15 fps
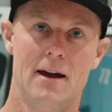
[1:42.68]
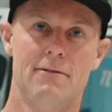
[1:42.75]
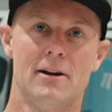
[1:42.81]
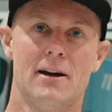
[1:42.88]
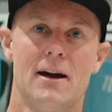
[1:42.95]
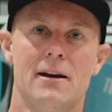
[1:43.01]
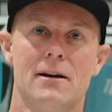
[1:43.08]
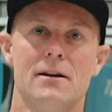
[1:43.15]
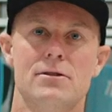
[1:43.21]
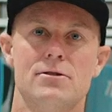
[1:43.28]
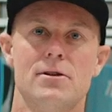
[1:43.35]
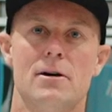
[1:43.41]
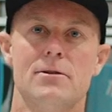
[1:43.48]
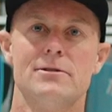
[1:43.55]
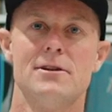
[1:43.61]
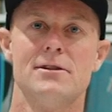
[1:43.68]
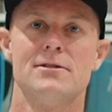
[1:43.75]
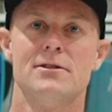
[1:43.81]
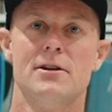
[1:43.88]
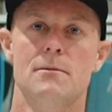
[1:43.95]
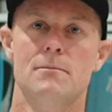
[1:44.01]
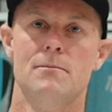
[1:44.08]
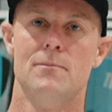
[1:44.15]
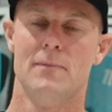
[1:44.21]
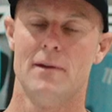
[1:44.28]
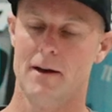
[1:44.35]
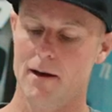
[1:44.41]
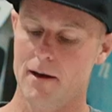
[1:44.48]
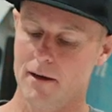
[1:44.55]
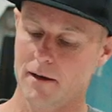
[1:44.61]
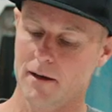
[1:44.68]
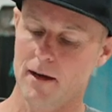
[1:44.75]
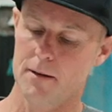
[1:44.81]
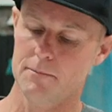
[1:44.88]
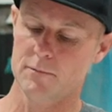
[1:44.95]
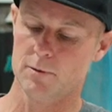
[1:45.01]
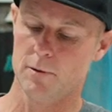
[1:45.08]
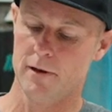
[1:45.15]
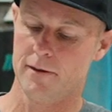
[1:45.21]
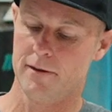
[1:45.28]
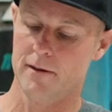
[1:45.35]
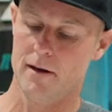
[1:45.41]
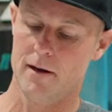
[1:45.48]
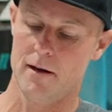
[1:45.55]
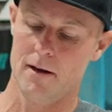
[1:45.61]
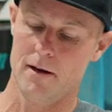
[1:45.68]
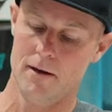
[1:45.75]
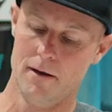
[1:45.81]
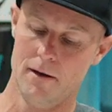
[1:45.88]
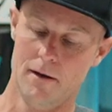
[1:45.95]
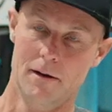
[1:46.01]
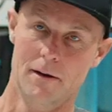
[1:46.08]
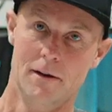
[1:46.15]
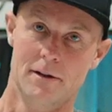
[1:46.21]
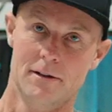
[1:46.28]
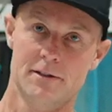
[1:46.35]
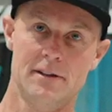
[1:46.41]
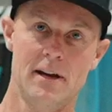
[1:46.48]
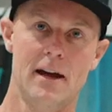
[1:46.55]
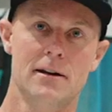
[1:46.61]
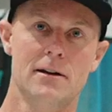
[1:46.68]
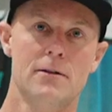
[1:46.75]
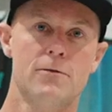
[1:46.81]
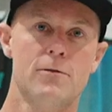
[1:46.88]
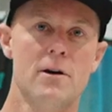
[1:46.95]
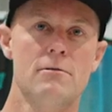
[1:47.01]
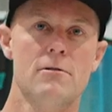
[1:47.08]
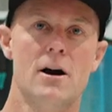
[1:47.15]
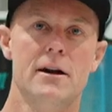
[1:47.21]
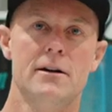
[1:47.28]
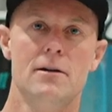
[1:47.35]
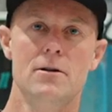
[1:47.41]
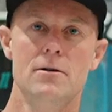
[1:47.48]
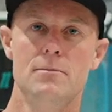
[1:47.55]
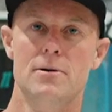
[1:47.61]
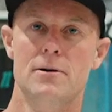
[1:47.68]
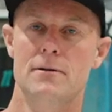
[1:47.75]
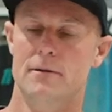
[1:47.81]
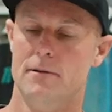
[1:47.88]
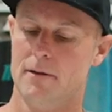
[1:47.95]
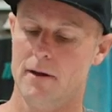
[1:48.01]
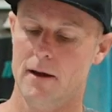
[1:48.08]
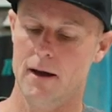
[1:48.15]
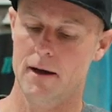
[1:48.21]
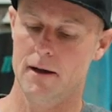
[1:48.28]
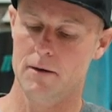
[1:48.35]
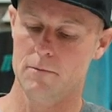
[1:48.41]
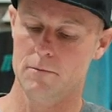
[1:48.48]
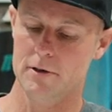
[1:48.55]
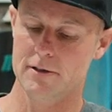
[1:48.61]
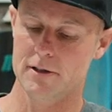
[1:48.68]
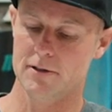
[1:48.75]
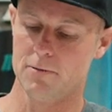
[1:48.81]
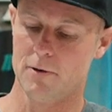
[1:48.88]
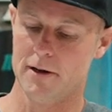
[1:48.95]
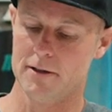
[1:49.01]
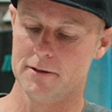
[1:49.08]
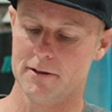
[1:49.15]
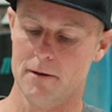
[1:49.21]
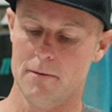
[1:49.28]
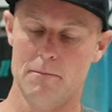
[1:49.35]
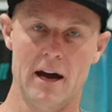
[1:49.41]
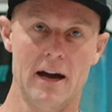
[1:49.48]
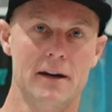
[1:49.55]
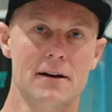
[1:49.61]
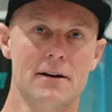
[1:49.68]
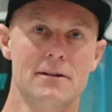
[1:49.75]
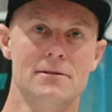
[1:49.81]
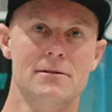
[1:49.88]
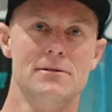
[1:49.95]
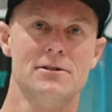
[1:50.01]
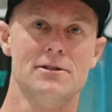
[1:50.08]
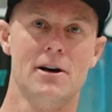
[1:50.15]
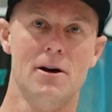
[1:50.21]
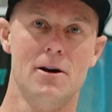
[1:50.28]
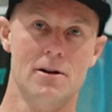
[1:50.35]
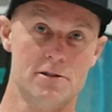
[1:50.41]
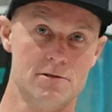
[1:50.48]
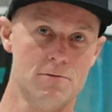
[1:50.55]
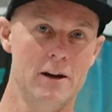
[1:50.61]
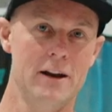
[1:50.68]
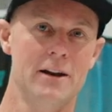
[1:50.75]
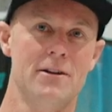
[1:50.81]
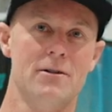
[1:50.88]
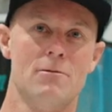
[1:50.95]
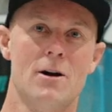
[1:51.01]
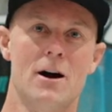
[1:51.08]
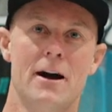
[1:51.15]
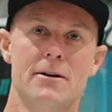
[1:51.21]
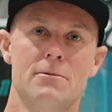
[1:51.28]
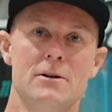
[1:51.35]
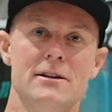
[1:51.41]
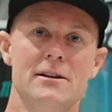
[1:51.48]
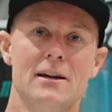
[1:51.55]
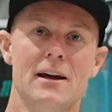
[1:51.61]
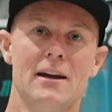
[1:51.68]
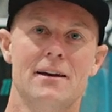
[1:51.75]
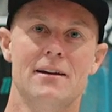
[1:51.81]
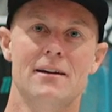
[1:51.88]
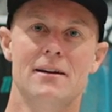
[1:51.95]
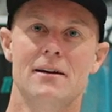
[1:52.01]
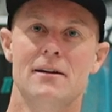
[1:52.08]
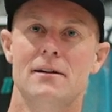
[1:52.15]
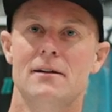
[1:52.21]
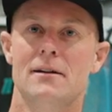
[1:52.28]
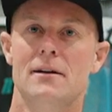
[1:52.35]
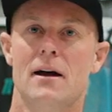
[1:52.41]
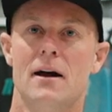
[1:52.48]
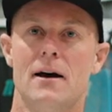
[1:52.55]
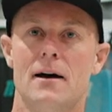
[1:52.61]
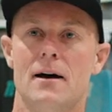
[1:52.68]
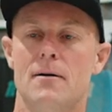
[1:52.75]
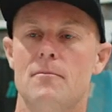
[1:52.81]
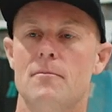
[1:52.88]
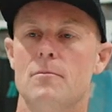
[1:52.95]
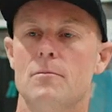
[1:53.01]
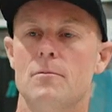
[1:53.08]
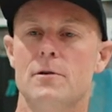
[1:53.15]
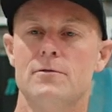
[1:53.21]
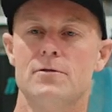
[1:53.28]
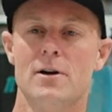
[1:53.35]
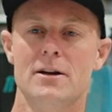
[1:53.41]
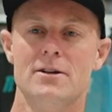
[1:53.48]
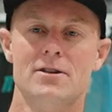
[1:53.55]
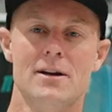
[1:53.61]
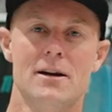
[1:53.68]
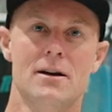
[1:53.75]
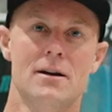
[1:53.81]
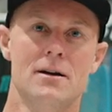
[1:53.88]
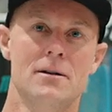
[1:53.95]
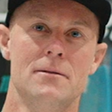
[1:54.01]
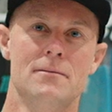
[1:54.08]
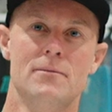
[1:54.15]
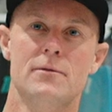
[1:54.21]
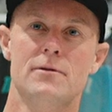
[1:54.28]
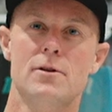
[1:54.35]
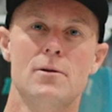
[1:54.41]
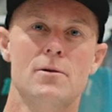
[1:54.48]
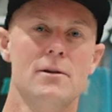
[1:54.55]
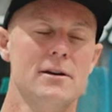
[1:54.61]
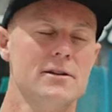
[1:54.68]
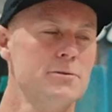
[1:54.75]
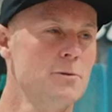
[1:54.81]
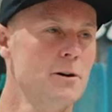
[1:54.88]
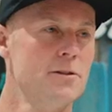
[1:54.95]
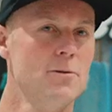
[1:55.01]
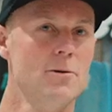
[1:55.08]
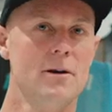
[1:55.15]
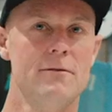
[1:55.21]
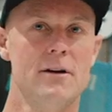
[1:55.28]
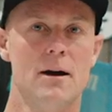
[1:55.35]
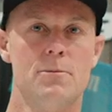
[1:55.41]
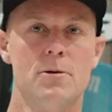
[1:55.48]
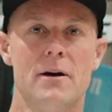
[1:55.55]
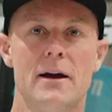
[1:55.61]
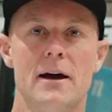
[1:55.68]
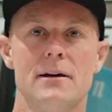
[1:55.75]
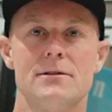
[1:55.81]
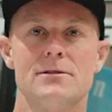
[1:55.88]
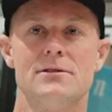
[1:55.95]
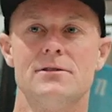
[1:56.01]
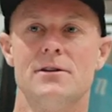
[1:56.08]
Navigator Control System, it comes with the standard free ride loop, and we just wanted to make it so it's ready to ride when you get it. We've tried to do this with all of our products.